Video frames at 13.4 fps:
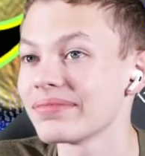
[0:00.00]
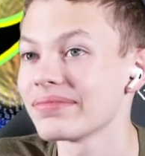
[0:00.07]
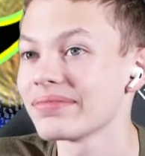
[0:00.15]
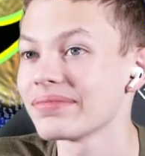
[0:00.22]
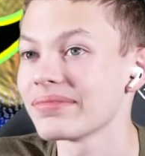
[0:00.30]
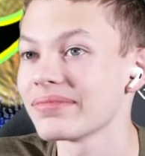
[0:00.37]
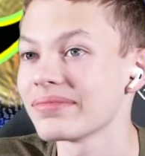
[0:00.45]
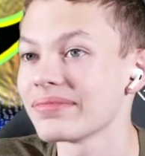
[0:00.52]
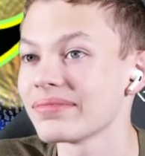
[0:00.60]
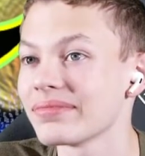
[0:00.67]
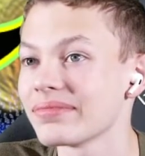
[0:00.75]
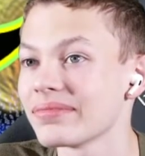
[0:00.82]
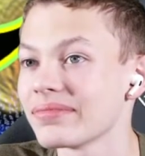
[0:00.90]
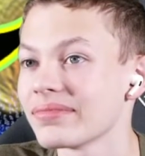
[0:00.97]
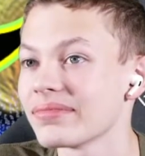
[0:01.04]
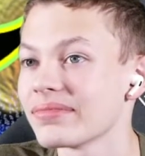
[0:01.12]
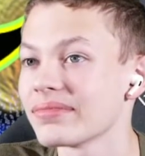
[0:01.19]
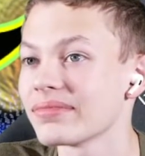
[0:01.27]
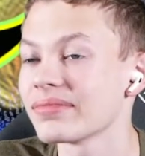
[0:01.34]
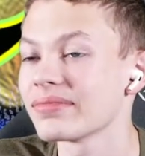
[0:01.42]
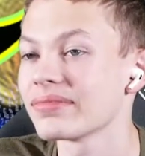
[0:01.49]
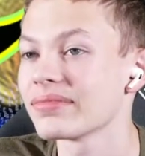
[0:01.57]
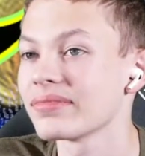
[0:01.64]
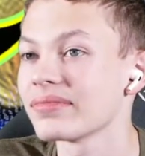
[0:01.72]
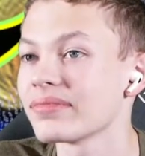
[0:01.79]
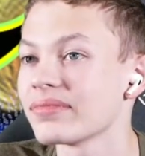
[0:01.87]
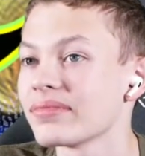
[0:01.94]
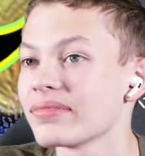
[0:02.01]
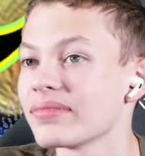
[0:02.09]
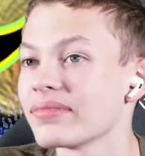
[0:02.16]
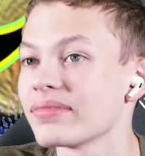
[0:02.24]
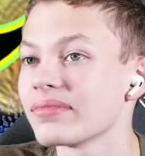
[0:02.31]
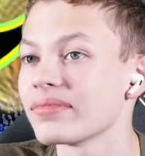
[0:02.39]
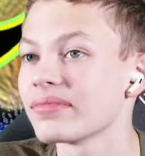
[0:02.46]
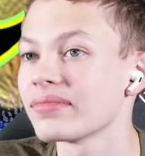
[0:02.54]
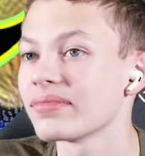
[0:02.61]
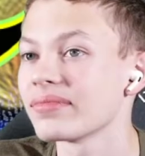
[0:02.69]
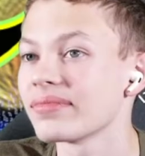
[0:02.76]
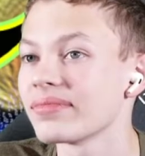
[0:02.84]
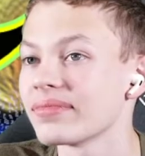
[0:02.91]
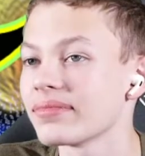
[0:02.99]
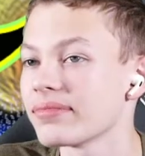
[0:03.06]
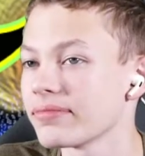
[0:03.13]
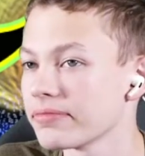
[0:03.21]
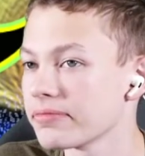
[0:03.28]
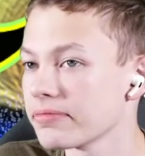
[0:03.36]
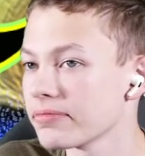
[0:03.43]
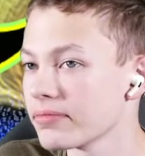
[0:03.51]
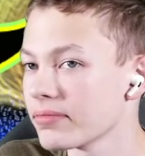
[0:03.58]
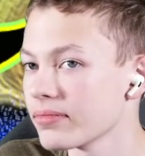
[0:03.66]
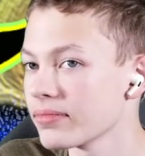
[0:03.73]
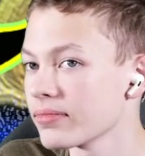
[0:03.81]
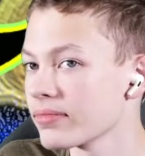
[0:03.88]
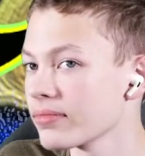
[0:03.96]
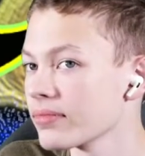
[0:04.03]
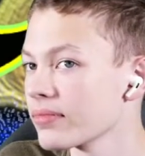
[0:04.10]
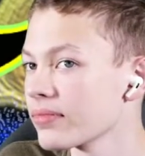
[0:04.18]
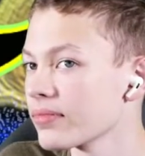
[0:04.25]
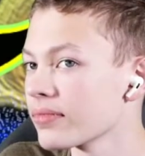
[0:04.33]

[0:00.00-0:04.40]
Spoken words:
[no speech]